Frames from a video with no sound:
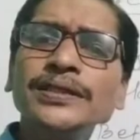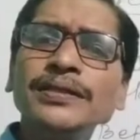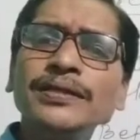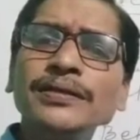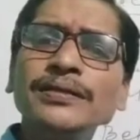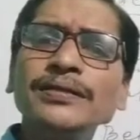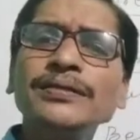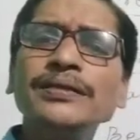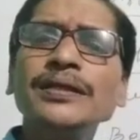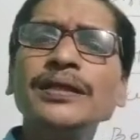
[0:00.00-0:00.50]

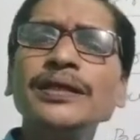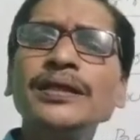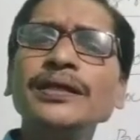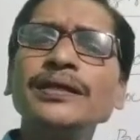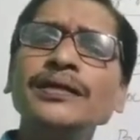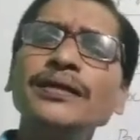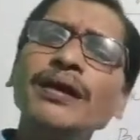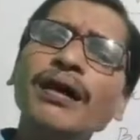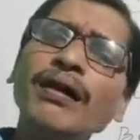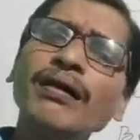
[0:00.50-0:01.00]
the
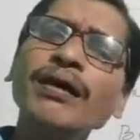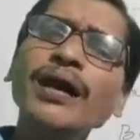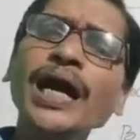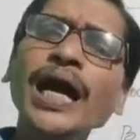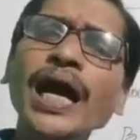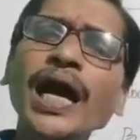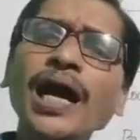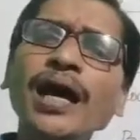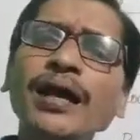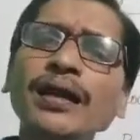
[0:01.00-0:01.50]

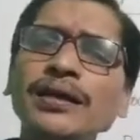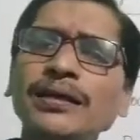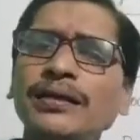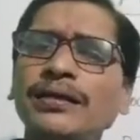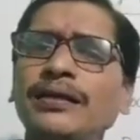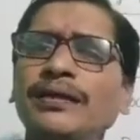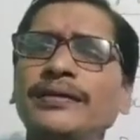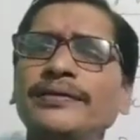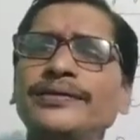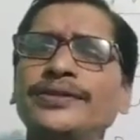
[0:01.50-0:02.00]
younger
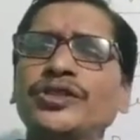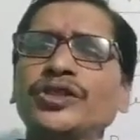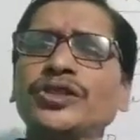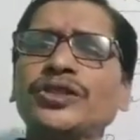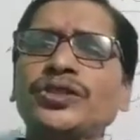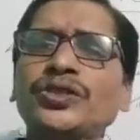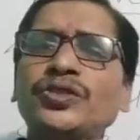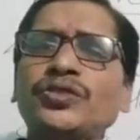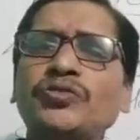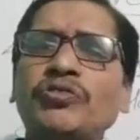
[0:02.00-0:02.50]

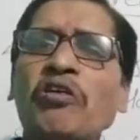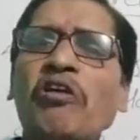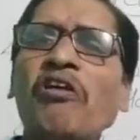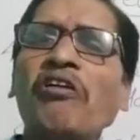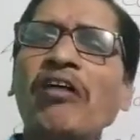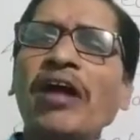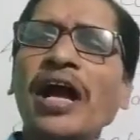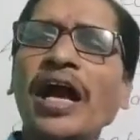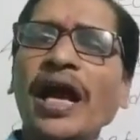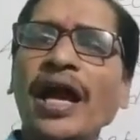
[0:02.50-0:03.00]
is
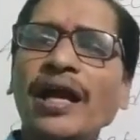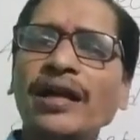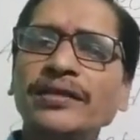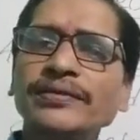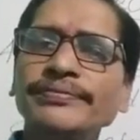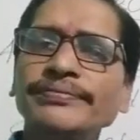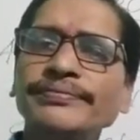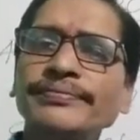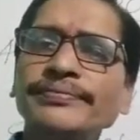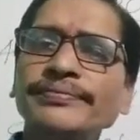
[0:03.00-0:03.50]
stronger.
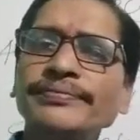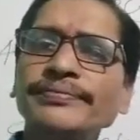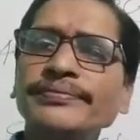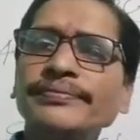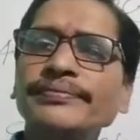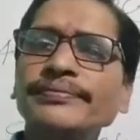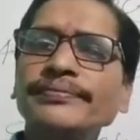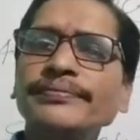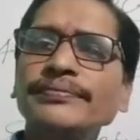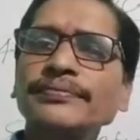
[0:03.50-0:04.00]

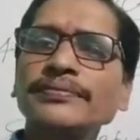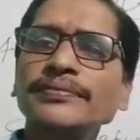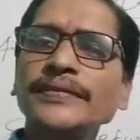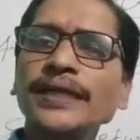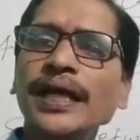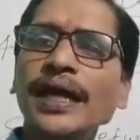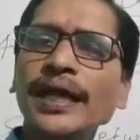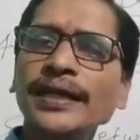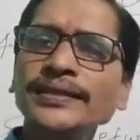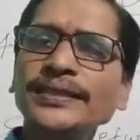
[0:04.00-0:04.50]

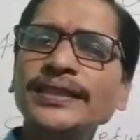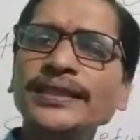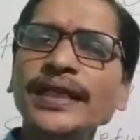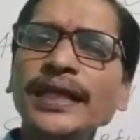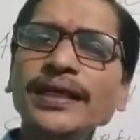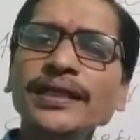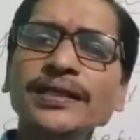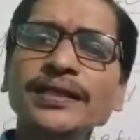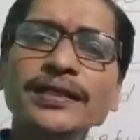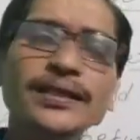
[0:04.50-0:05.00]

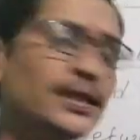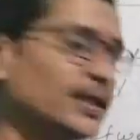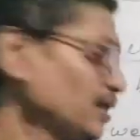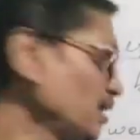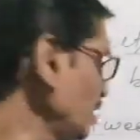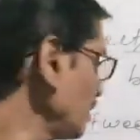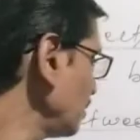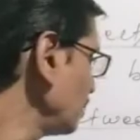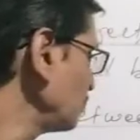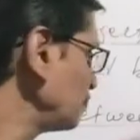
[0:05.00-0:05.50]
Understand?
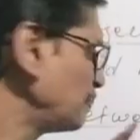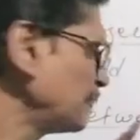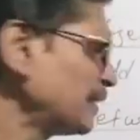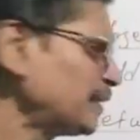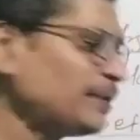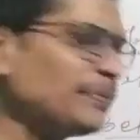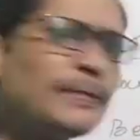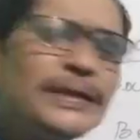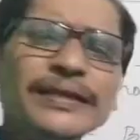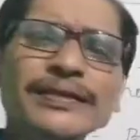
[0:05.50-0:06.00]

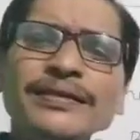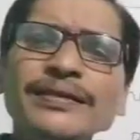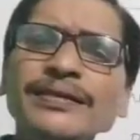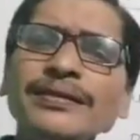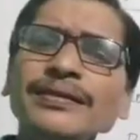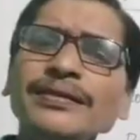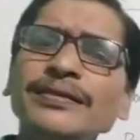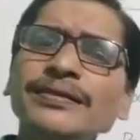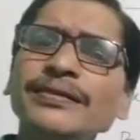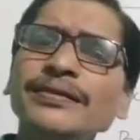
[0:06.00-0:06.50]

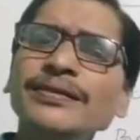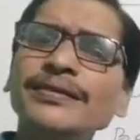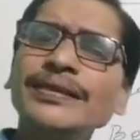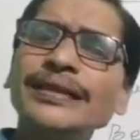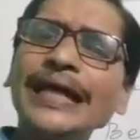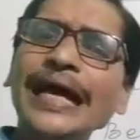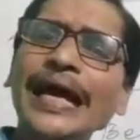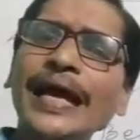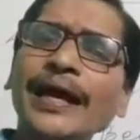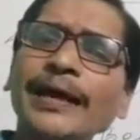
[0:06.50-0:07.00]
Between
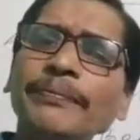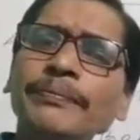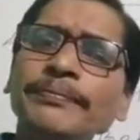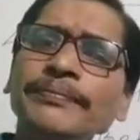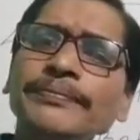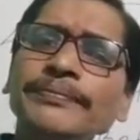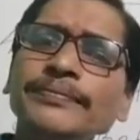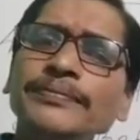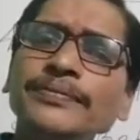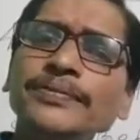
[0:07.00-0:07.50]
them,
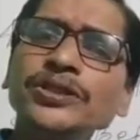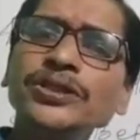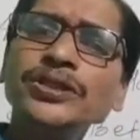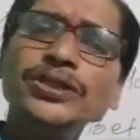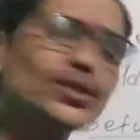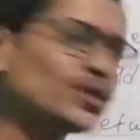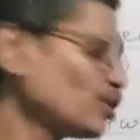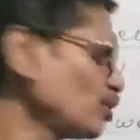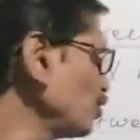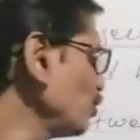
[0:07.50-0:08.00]

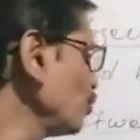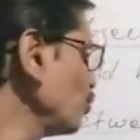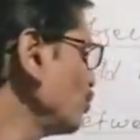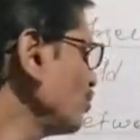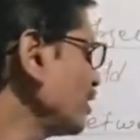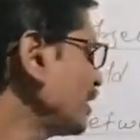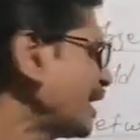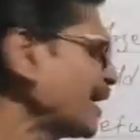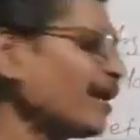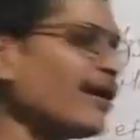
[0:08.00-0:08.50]
so
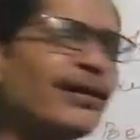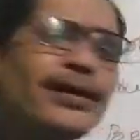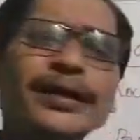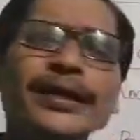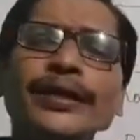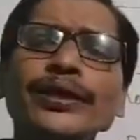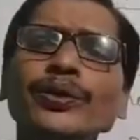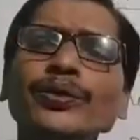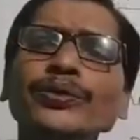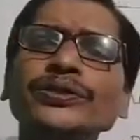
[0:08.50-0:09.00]
we cannot
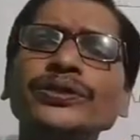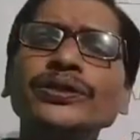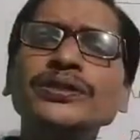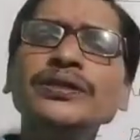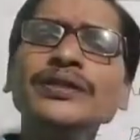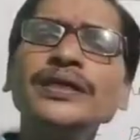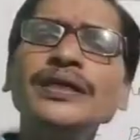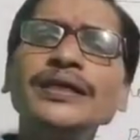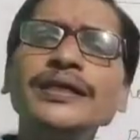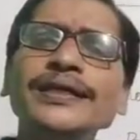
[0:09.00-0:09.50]

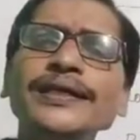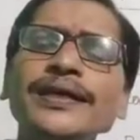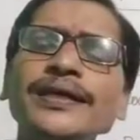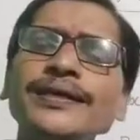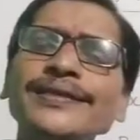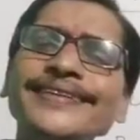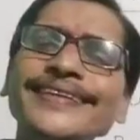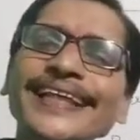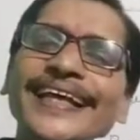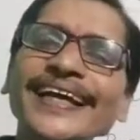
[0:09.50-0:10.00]
use here
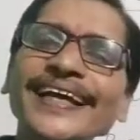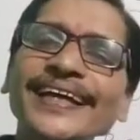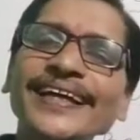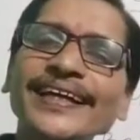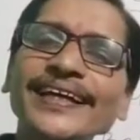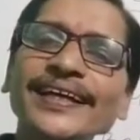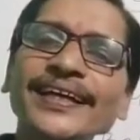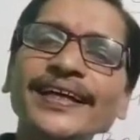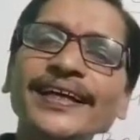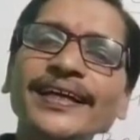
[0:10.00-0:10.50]
they,